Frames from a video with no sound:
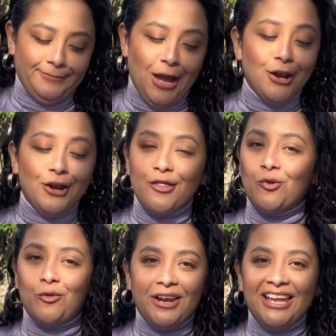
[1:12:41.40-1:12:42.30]
Another
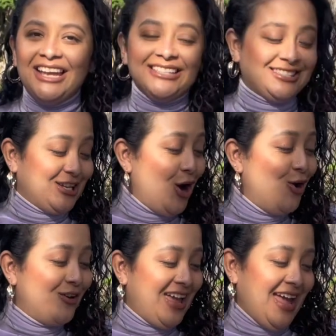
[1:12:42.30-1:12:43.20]
one. It's
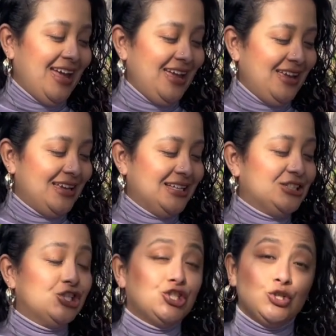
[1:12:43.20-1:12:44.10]
okay
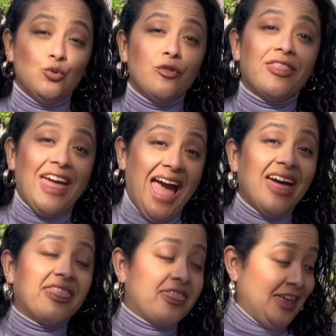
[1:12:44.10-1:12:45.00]
to do that
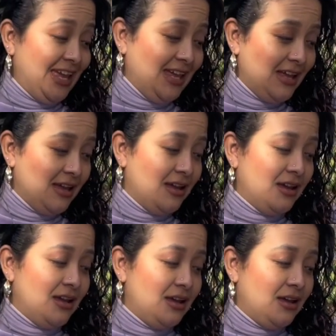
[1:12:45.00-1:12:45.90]
thing
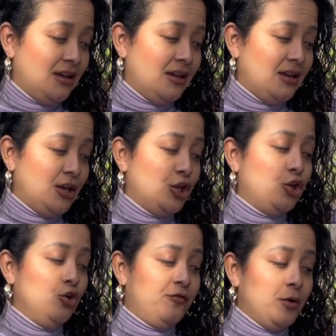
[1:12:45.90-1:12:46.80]

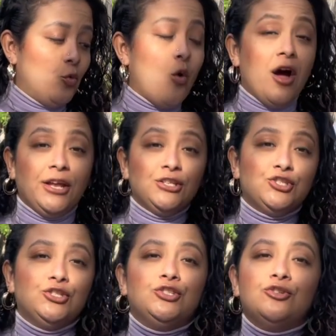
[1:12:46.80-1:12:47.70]
you've been wanting to
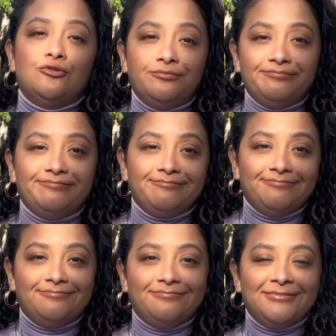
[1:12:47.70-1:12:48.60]
do.
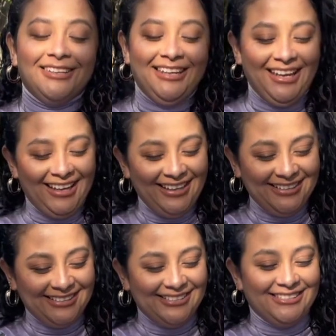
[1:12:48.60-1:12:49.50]

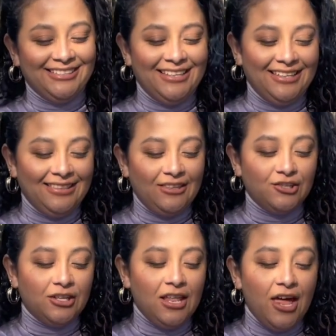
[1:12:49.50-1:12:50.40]
Yes. There's
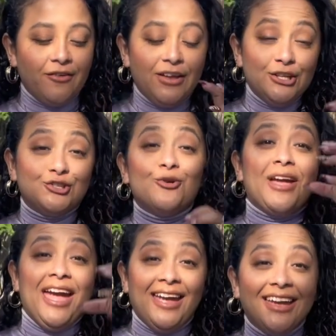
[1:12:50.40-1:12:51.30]
a lot of it's
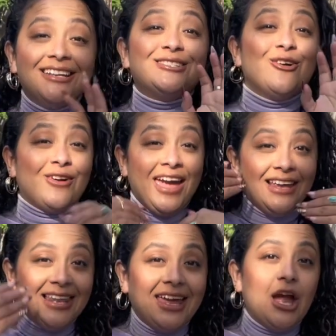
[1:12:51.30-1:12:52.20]
okay. It's okay.
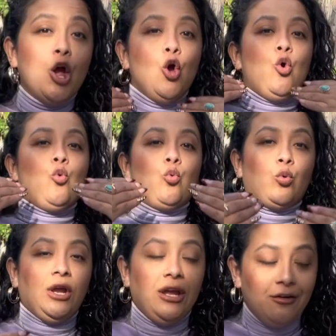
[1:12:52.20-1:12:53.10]
Like
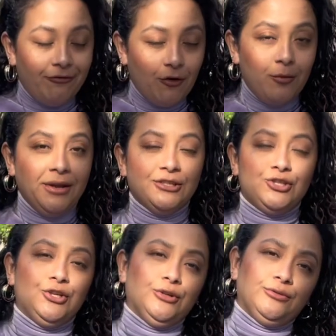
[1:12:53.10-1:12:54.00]
reaffirming to
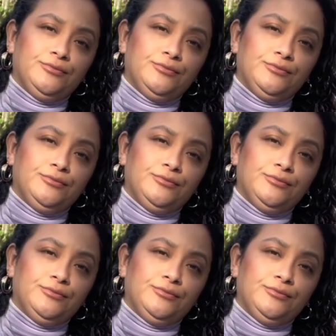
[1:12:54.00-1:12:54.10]
you.